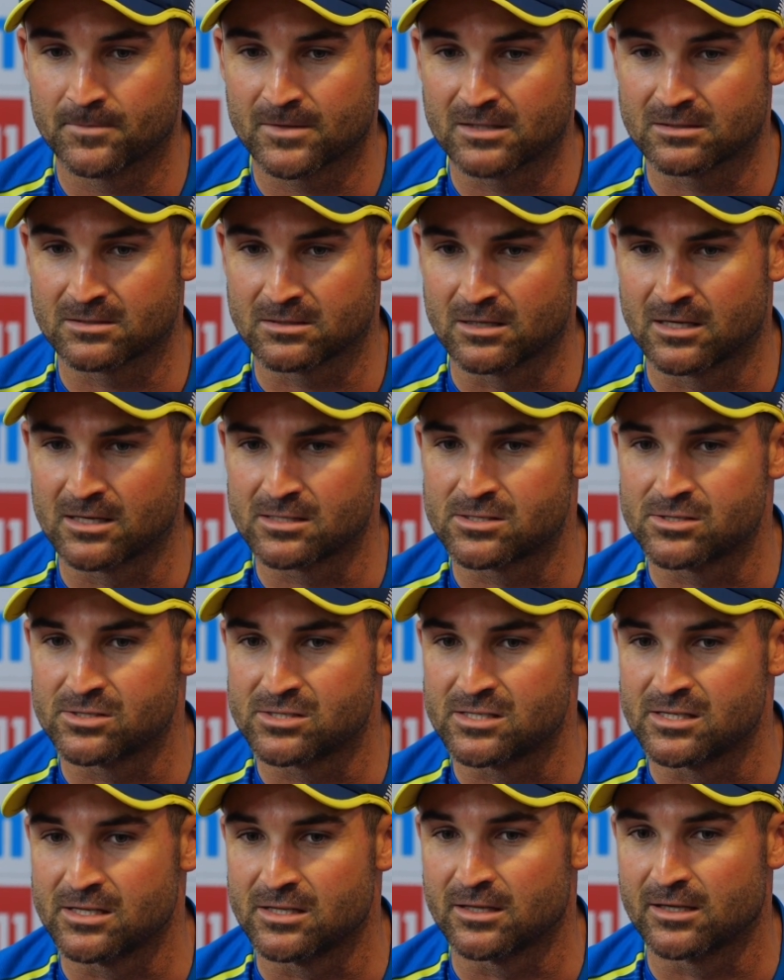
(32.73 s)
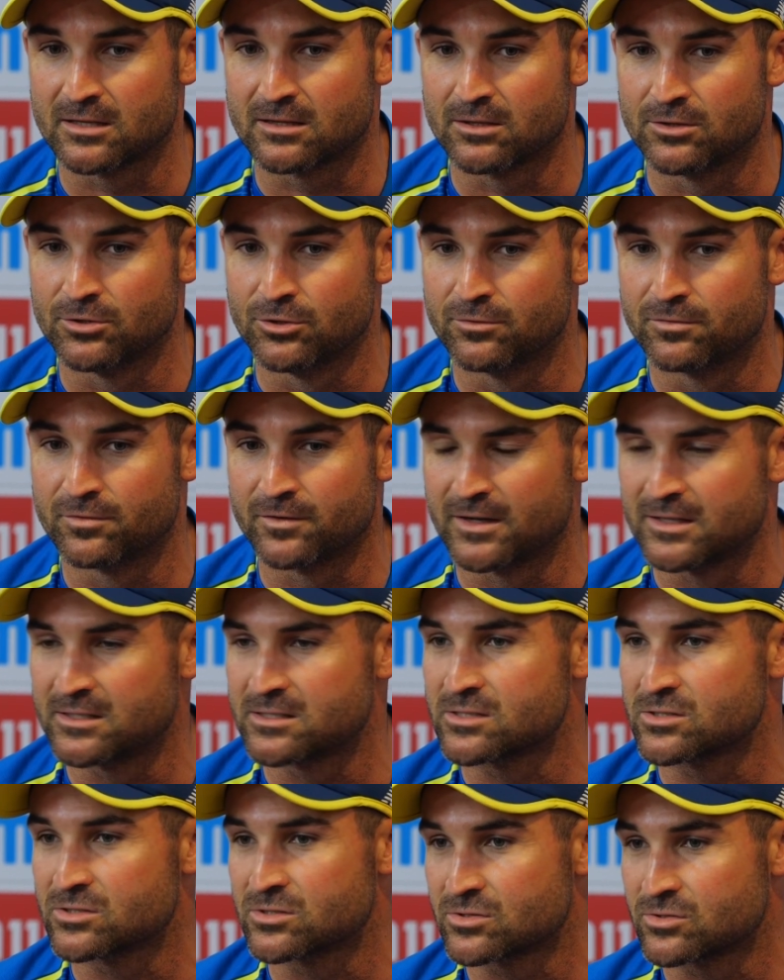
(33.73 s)
it's nice to see that the new
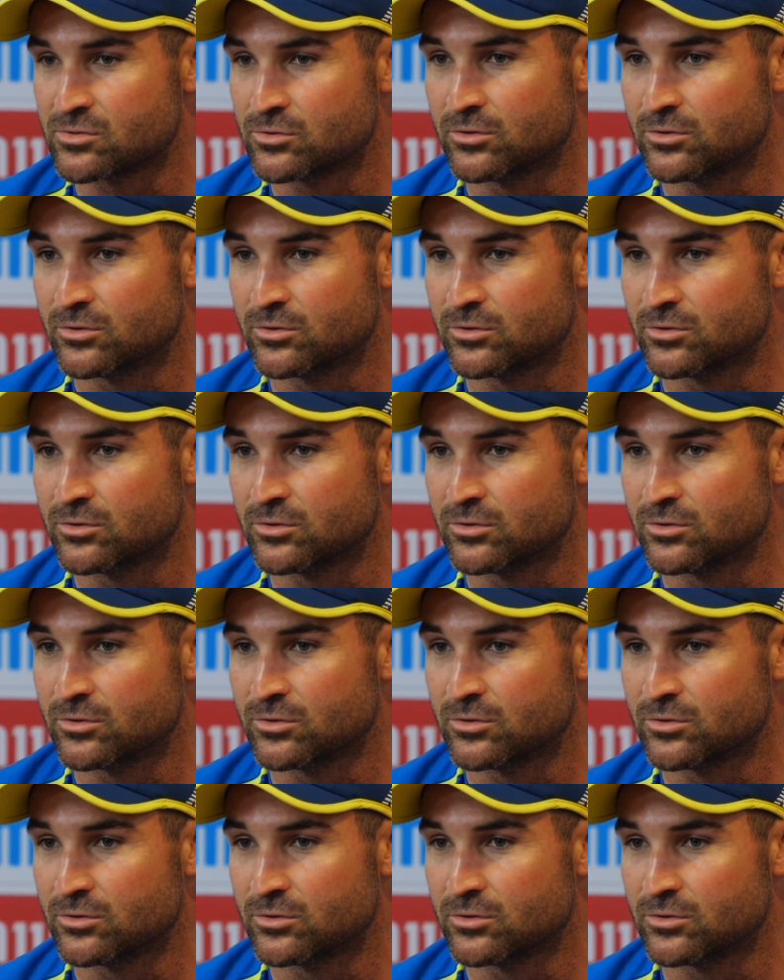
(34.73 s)
faces,